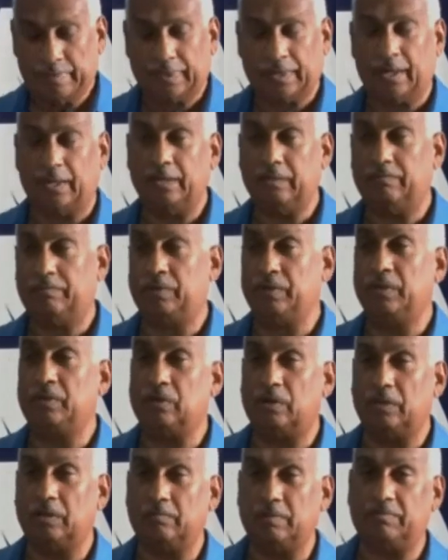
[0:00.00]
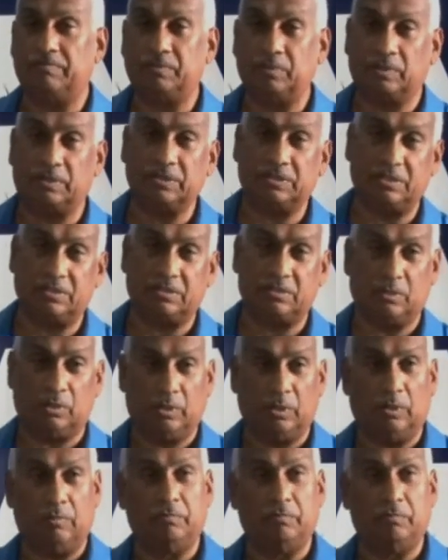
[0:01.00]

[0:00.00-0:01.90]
And the blue economy focuses on our